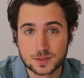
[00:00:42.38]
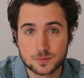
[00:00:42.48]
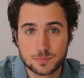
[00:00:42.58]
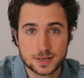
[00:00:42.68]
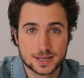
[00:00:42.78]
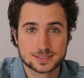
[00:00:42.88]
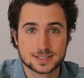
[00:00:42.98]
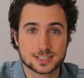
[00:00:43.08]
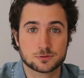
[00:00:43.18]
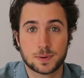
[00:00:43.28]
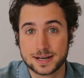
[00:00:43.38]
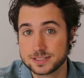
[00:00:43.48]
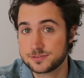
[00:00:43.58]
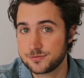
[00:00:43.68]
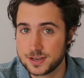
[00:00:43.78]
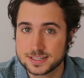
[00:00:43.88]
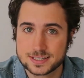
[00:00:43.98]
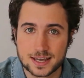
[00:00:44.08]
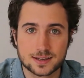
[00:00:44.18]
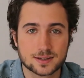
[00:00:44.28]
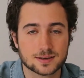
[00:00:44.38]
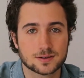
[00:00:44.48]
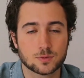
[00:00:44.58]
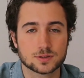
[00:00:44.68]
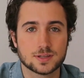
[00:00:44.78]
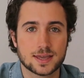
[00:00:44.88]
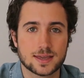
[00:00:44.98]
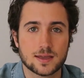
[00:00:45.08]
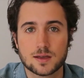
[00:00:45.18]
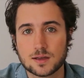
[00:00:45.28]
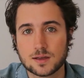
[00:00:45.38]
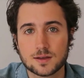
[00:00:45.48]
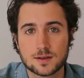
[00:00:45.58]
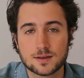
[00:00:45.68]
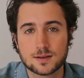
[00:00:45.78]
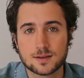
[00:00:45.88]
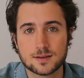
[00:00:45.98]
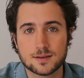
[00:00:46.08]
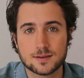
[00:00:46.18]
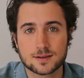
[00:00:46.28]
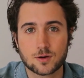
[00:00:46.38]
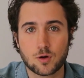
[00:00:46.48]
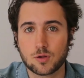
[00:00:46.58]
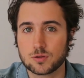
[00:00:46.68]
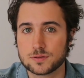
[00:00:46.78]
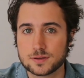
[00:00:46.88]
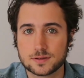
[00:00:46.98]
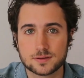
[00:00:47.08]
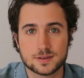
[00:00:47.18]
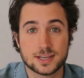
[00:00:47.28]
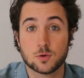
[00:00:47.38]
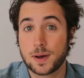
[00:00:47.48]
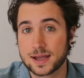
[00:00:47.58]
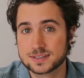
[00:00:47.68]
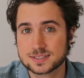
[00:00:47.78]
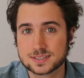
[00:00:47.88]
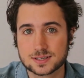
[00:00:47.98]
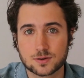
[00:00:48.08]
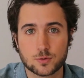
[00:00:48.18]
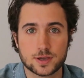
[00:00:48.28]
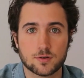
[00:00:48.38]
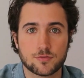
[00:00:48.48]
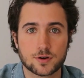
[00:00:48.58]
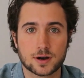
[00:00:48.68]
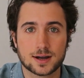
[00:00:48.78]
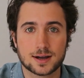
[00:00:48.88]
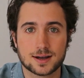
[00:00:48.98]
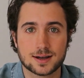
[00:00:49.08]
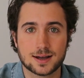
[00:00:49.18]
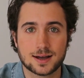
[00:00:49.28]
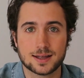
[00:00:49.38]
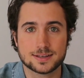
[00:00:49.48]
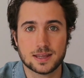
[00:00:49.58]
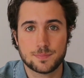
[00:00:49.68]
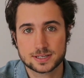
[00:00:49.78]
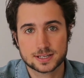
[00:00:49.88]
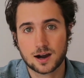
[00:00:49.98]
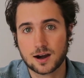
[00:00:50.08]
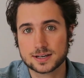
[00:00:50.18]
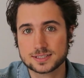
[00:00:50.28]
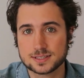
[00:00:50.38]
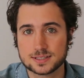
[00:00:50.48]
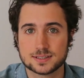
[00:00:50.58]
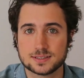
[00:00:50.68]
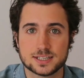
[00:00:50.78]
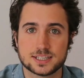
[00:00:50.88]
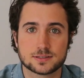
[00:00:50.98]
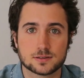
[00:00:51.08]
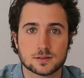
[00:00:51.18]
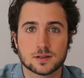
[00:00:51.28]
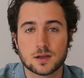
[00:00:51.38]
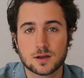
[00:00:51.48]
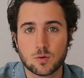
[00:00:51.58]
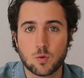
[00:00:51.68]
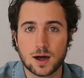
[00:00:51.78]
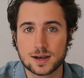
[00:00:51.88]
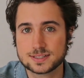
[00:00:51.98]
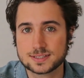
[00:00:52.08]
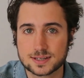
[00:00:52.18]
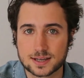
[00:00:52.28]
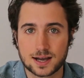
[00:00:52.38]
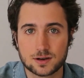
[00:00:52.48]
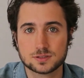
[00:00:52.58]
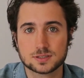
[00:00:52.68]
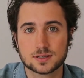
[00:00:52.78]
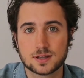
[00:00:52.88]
BNEXT is a Spanish fintech, what they call neobanks. We offer a debit card and a digital wallet and account,